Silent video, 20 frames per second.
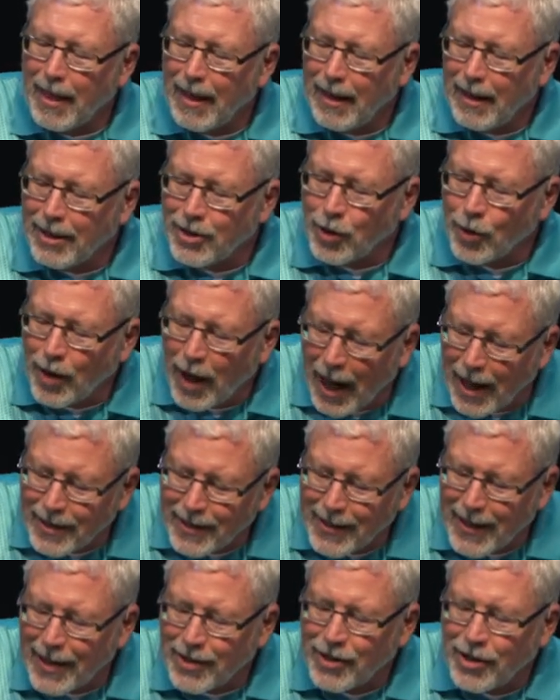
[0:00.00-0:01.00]
And so God
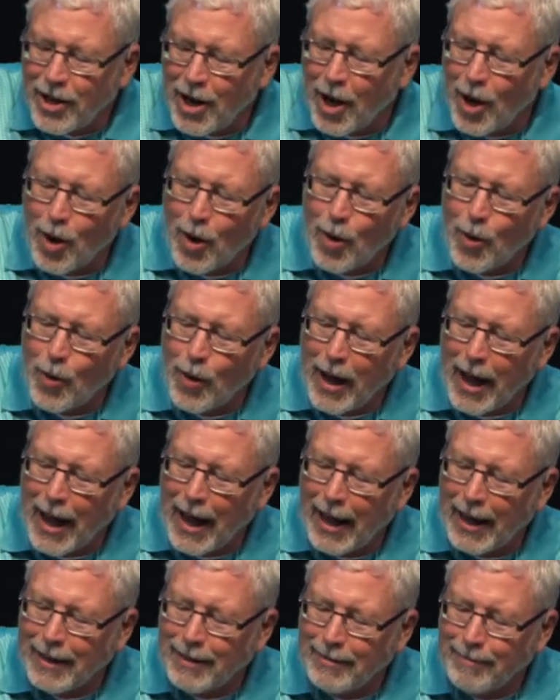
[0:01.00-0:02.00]
says no,
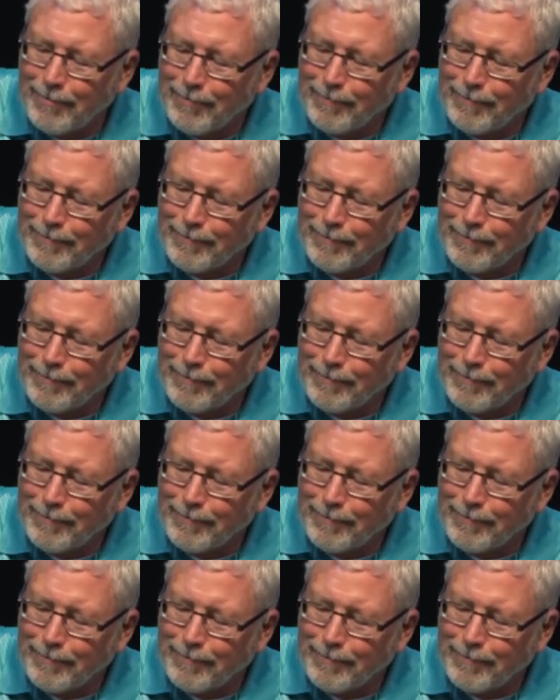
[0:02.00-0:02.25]
and